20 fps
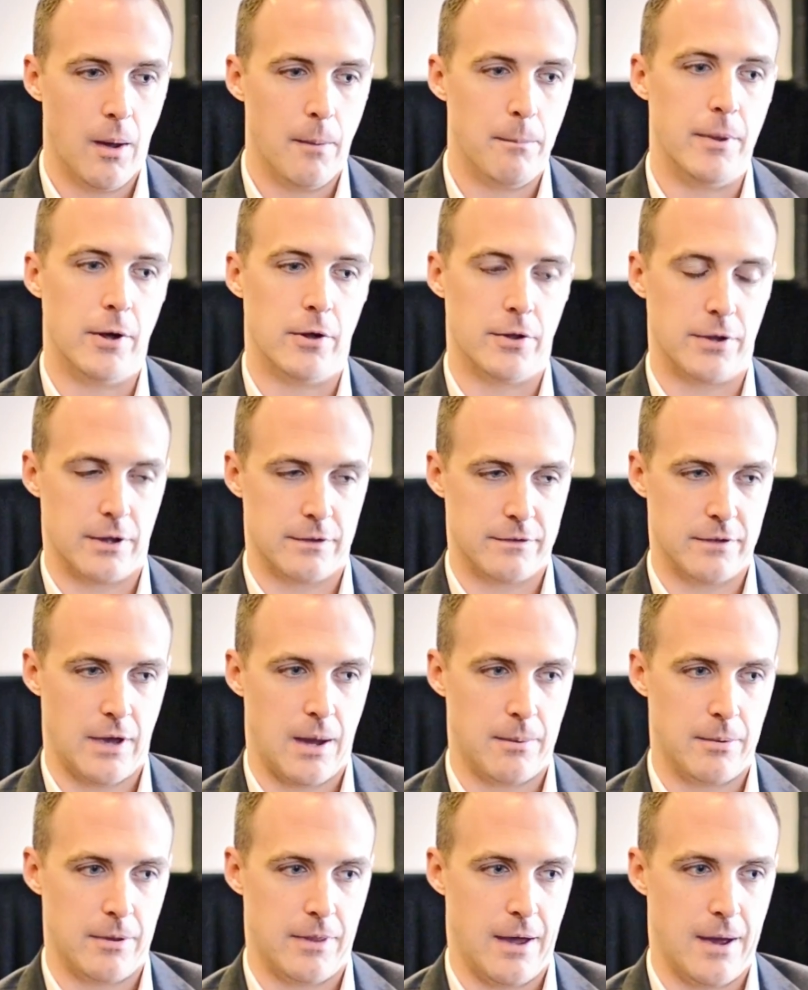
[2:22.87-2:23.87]
build on
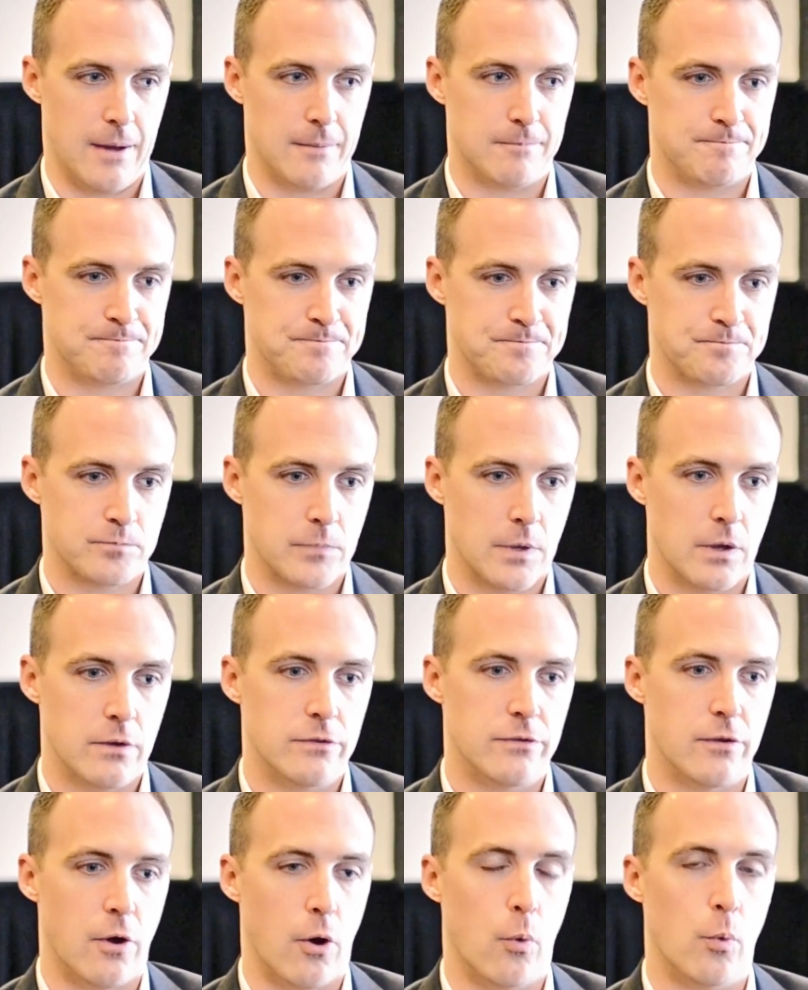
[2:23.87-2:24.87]
top of that.
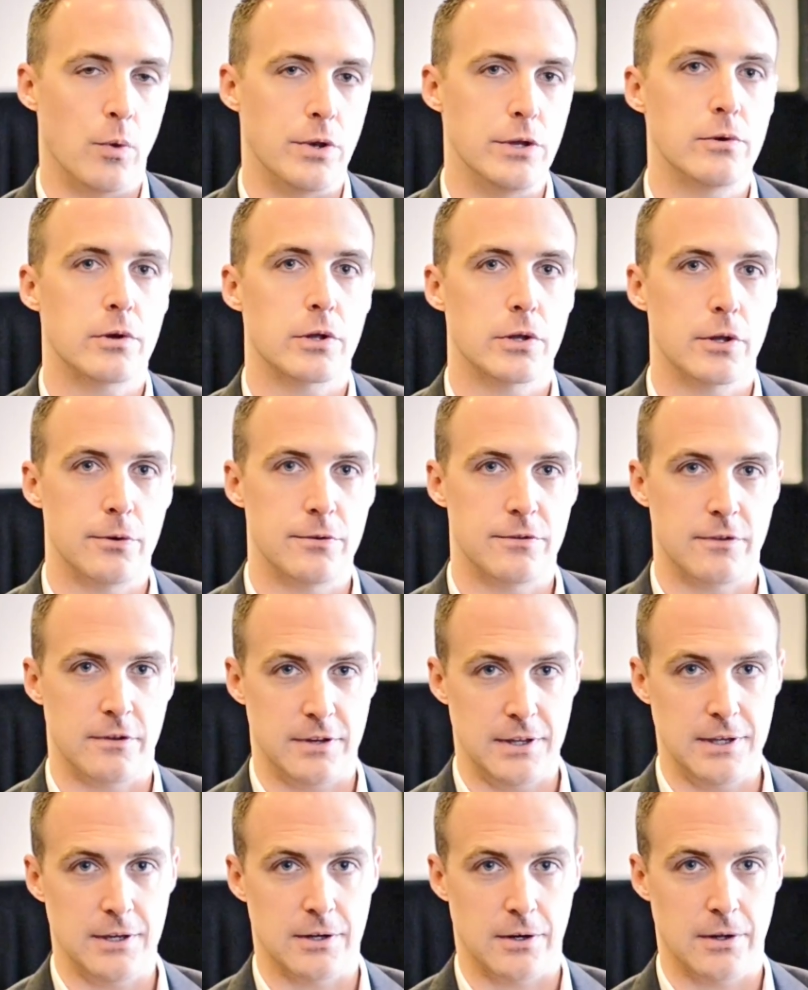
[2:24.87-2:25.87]
So when you close a
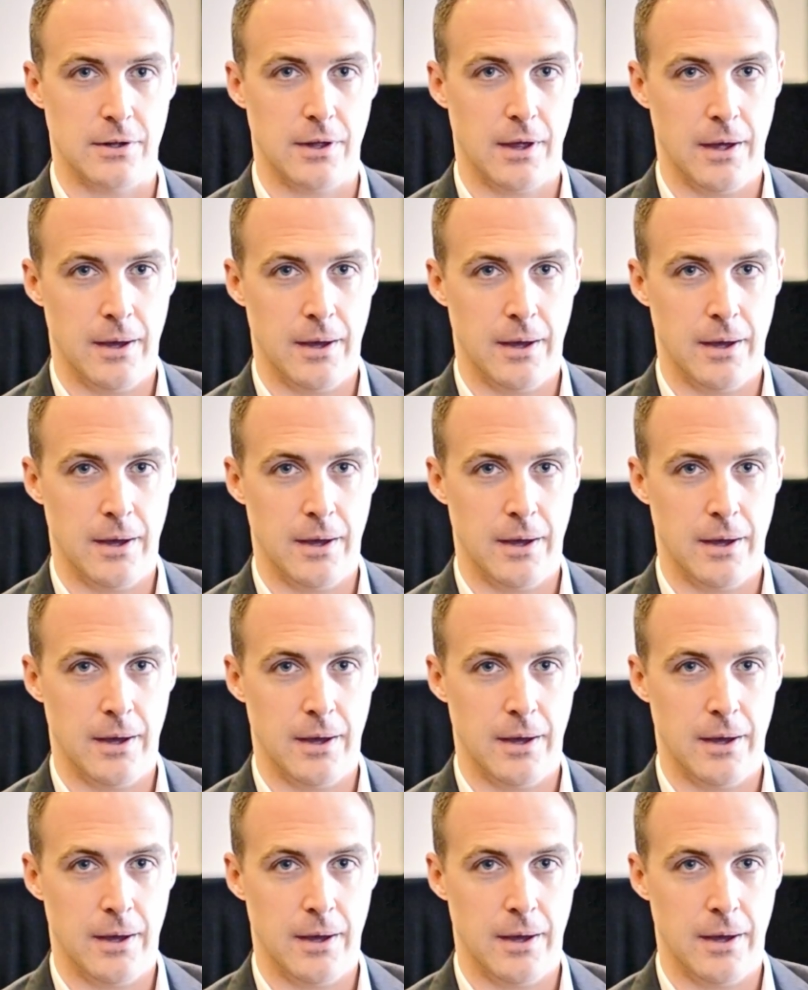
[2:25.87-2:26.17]
deal